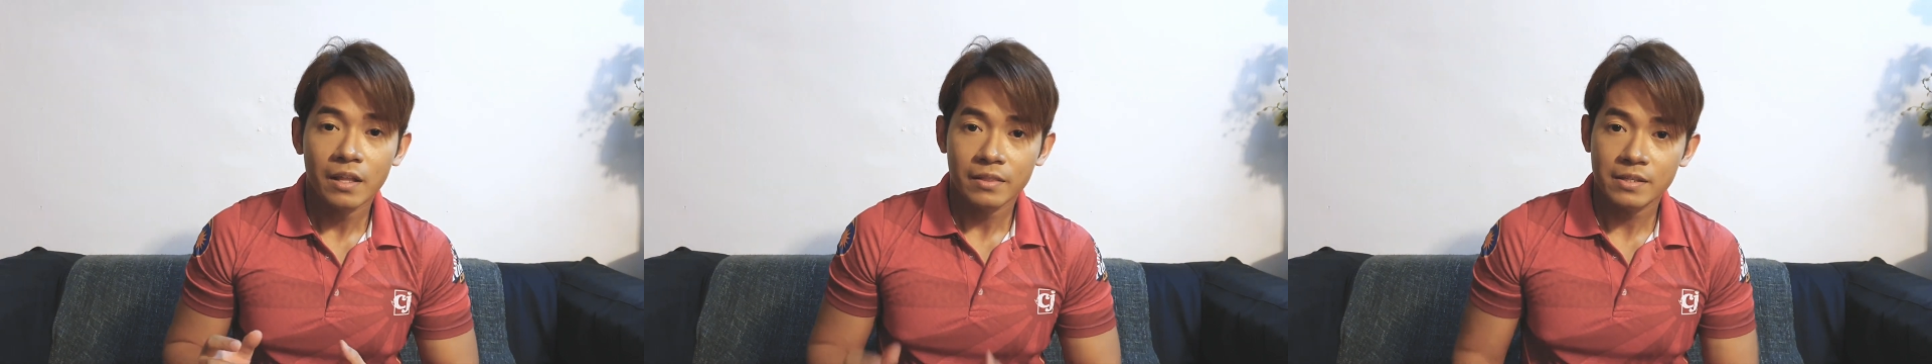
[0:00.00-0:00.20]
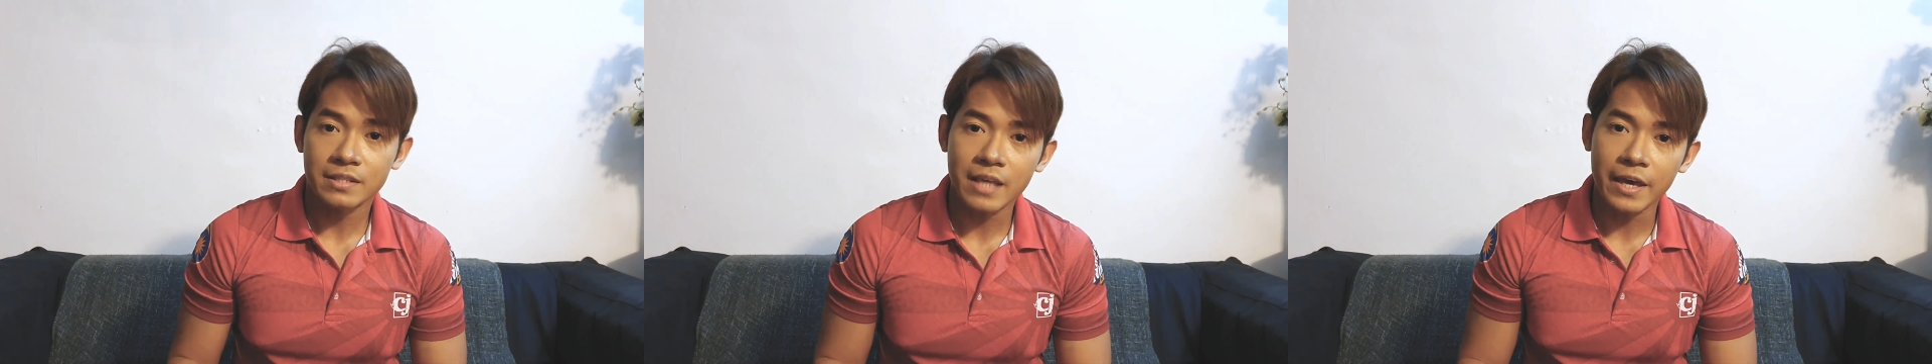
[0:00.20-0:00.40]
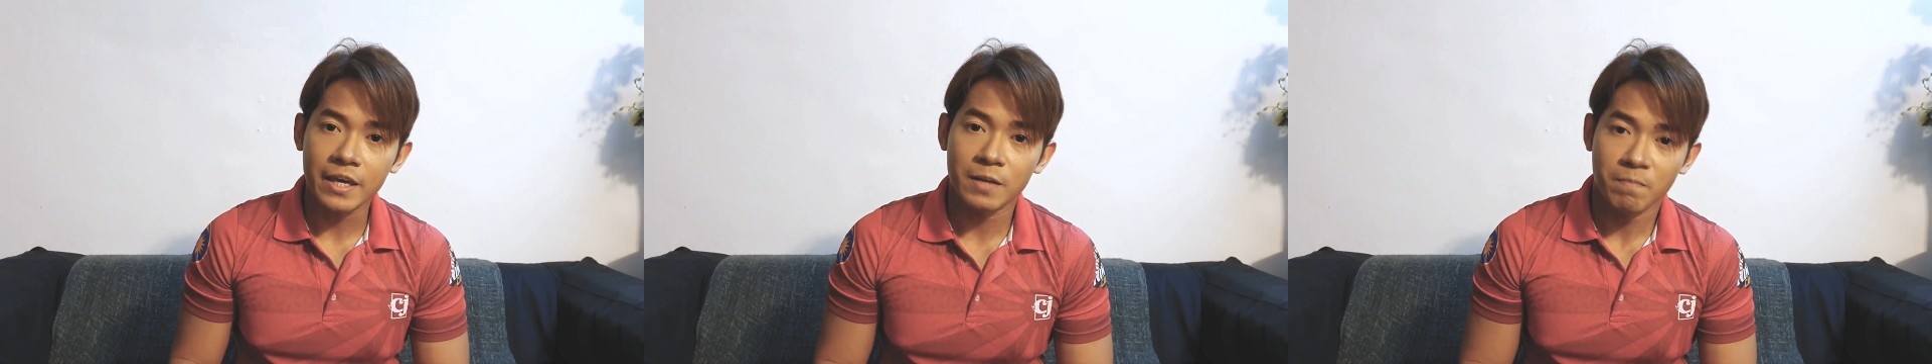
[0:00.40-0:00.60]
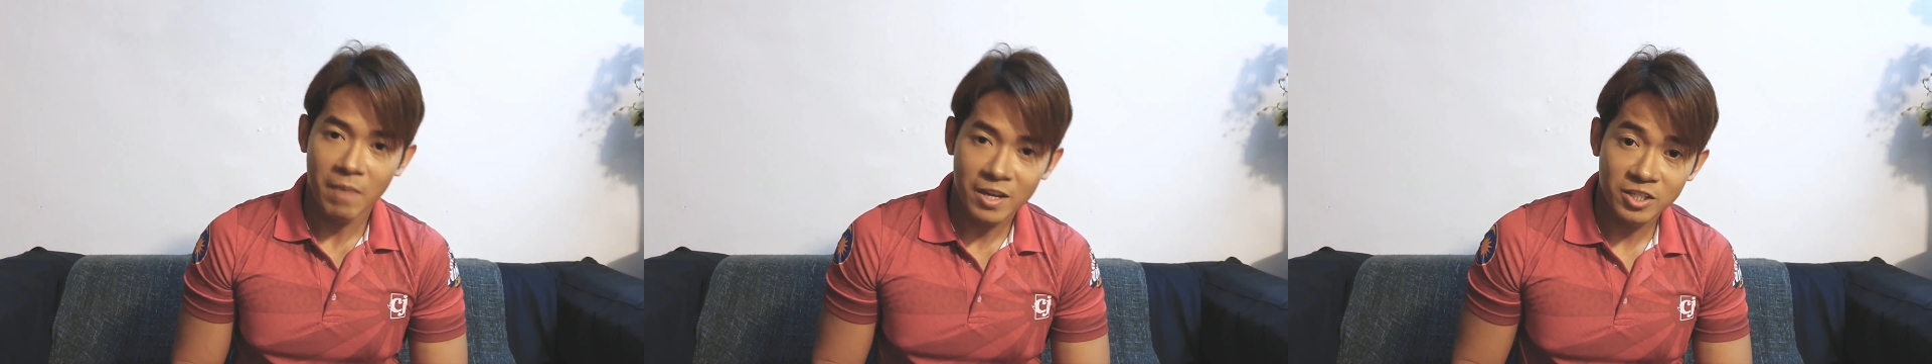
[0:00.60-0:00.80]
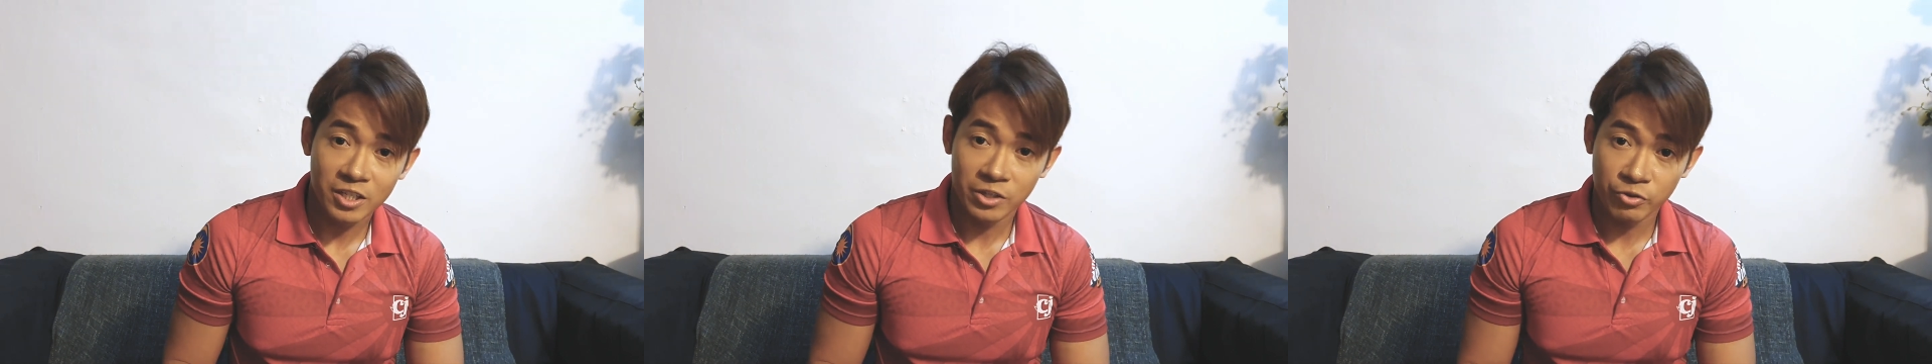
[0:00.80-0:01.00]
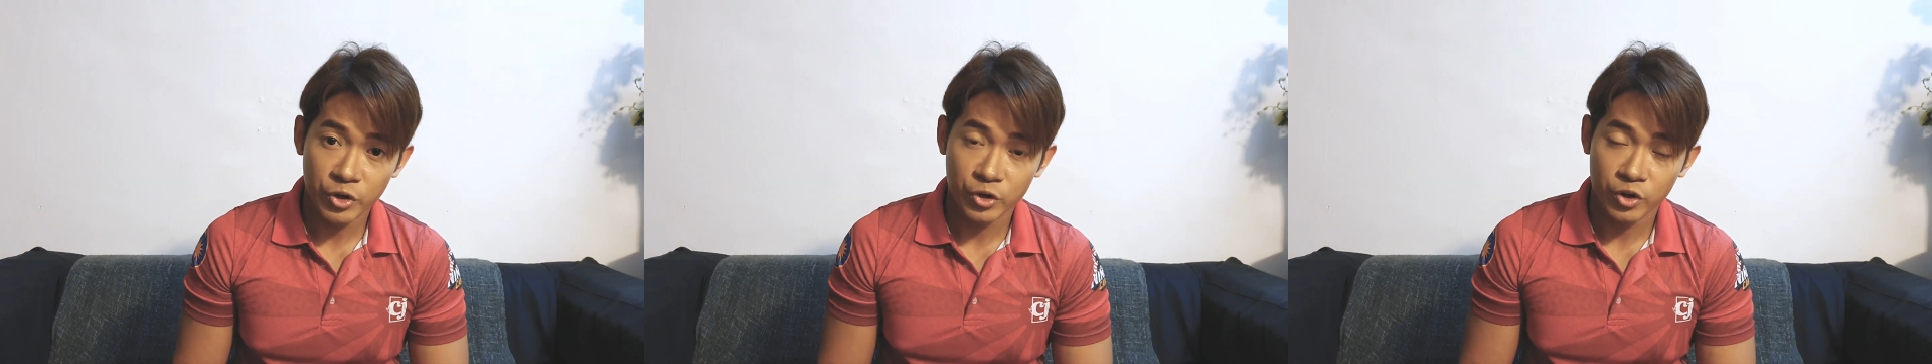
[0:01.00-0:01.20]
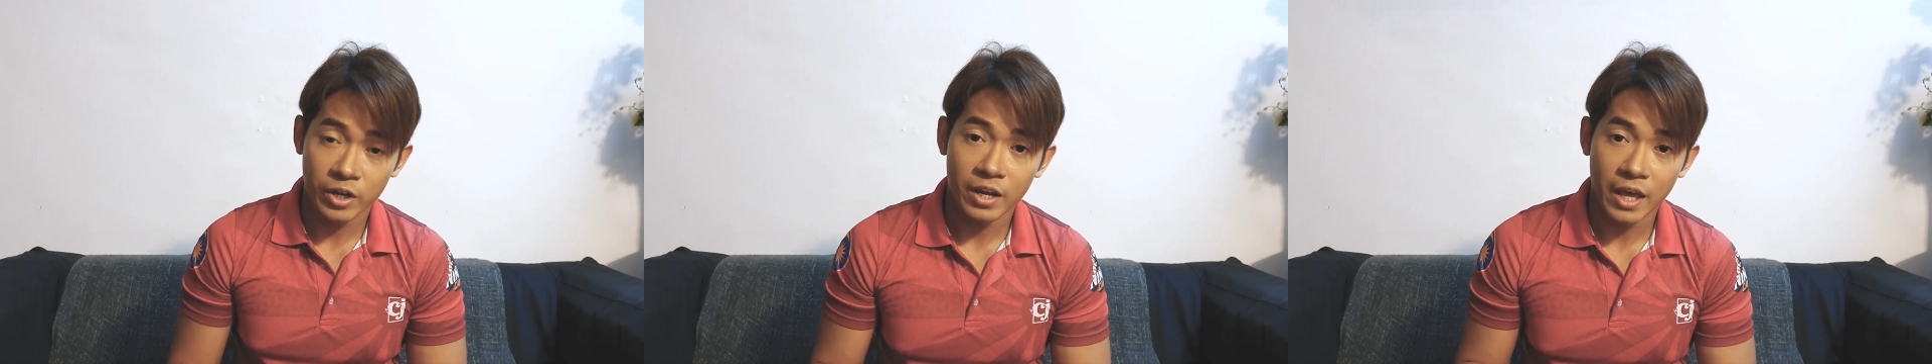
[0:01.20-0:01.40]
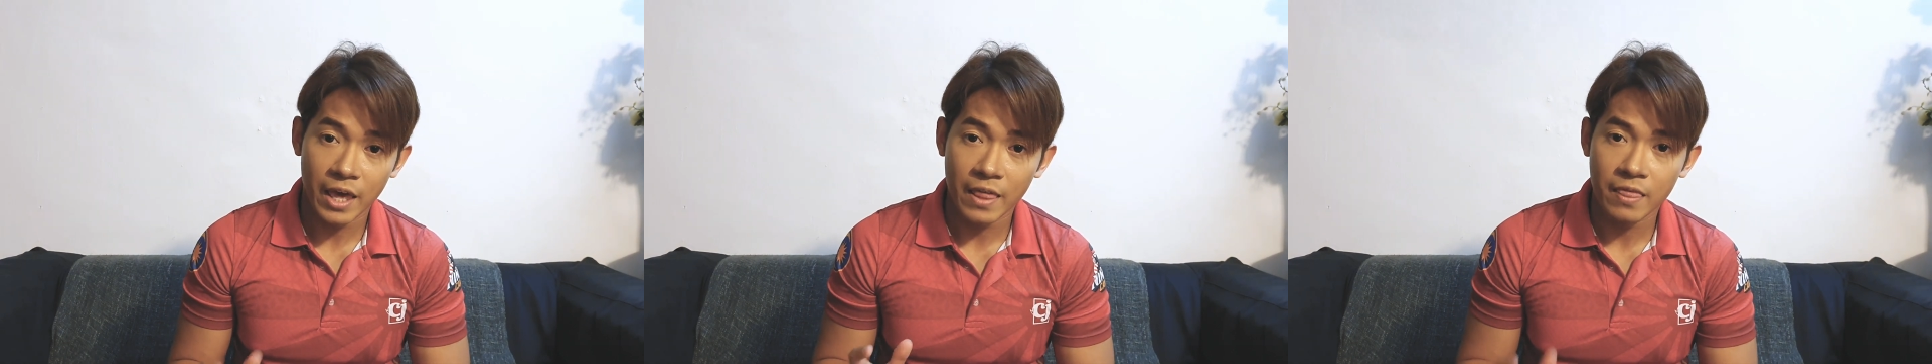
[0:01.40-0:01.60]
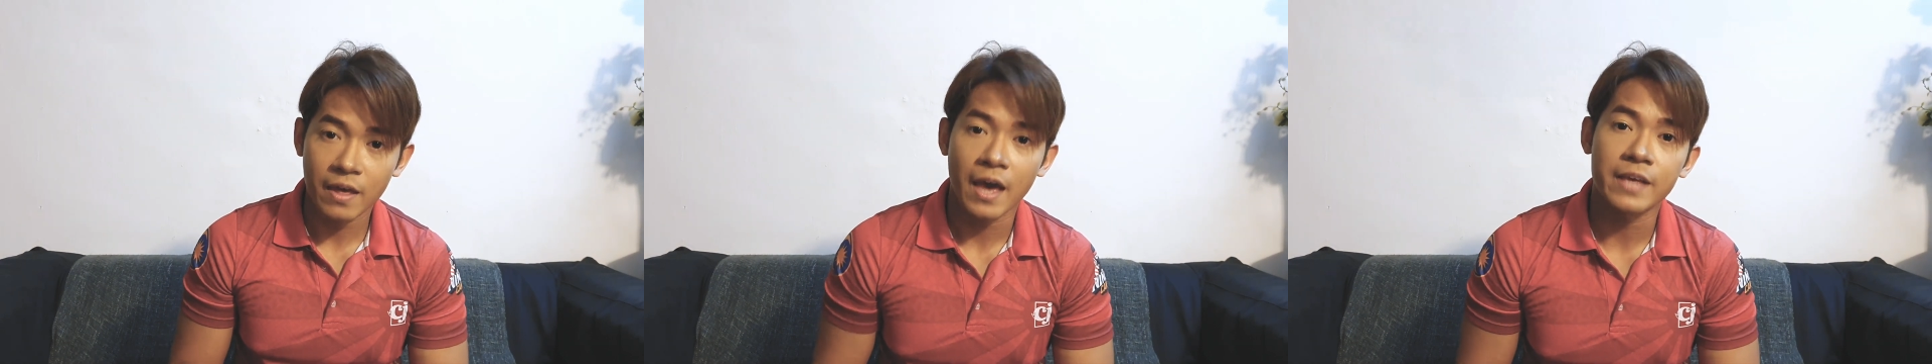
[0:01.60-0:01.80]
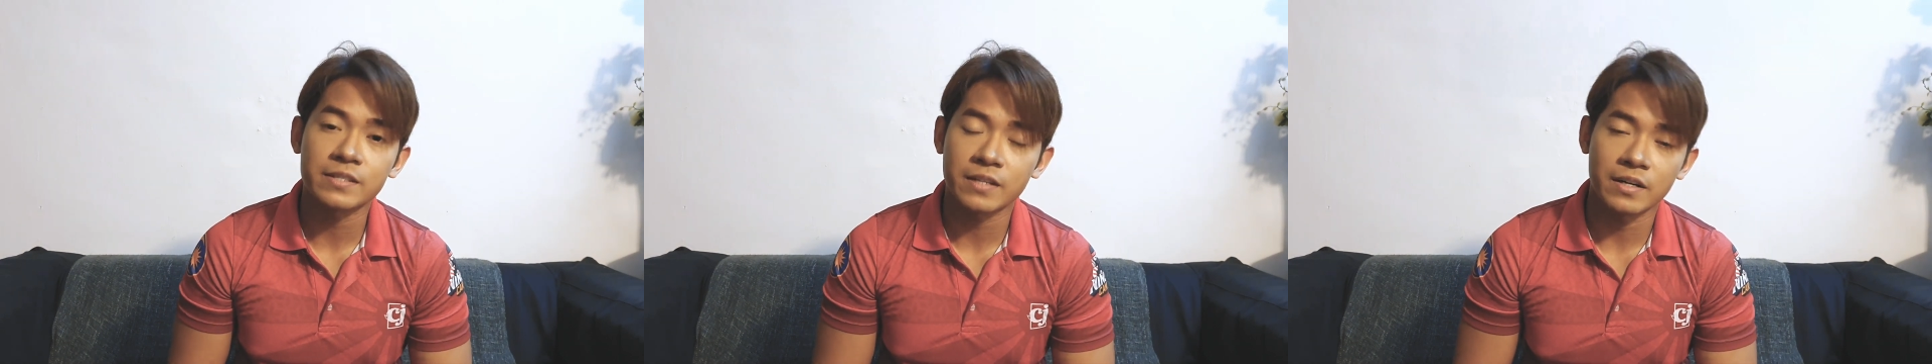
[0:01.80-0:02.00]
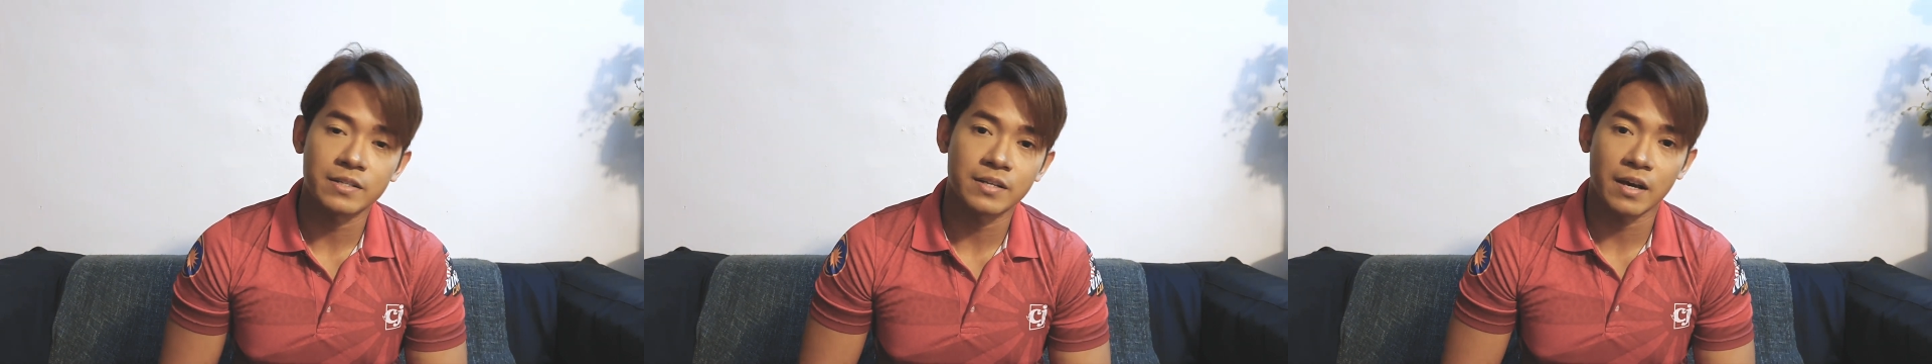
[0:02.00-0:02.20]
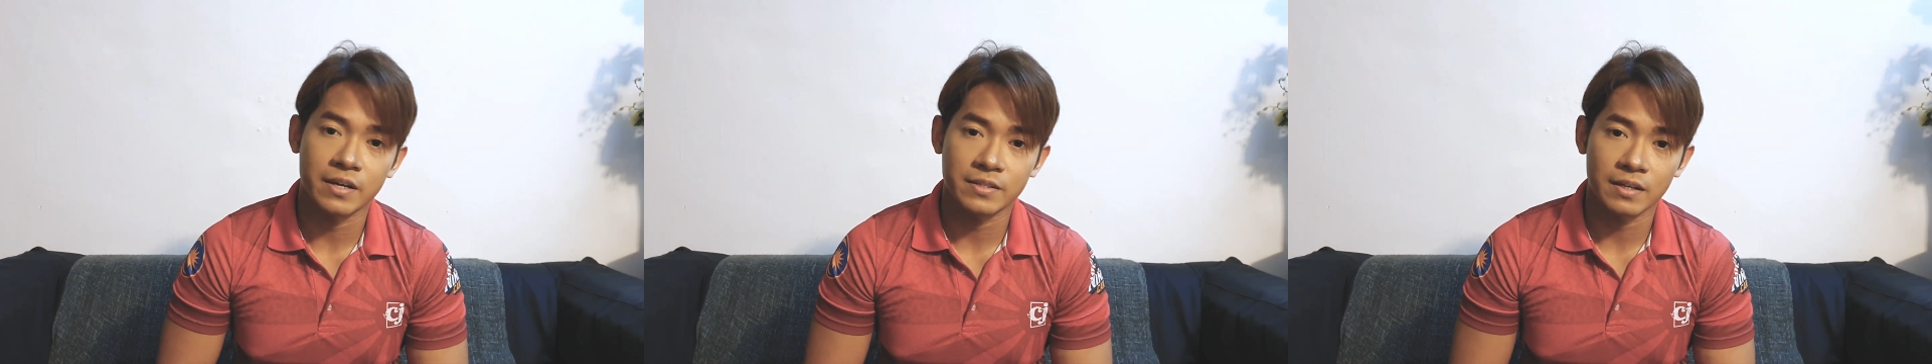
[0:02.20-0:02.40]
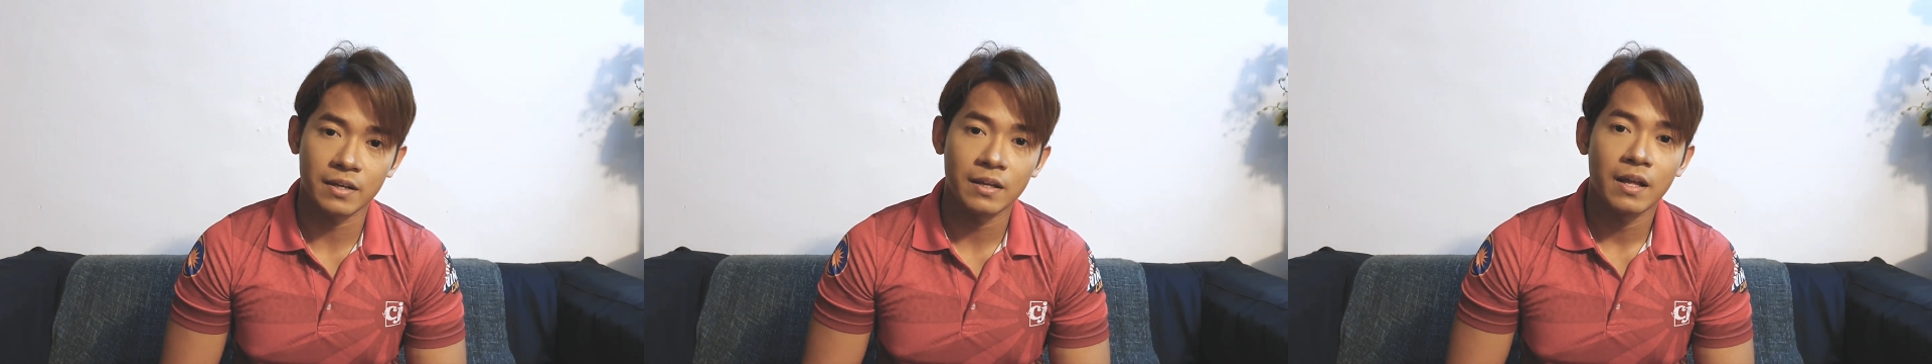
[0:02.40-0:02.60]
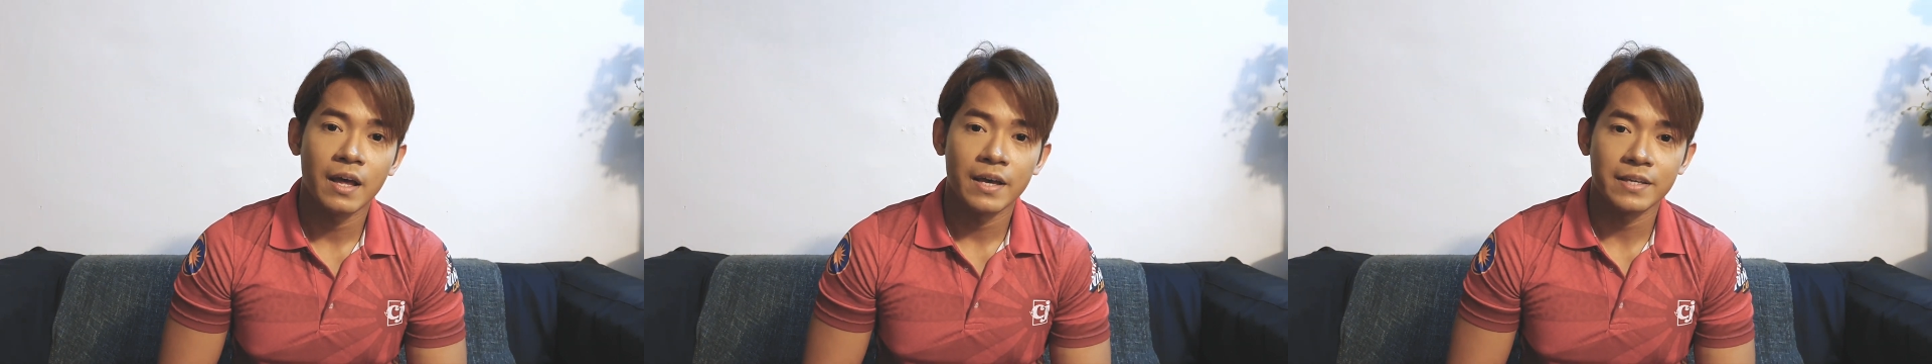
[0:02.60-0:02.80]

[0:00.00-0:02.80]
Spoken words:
The second major ingredient in the hand sanitizer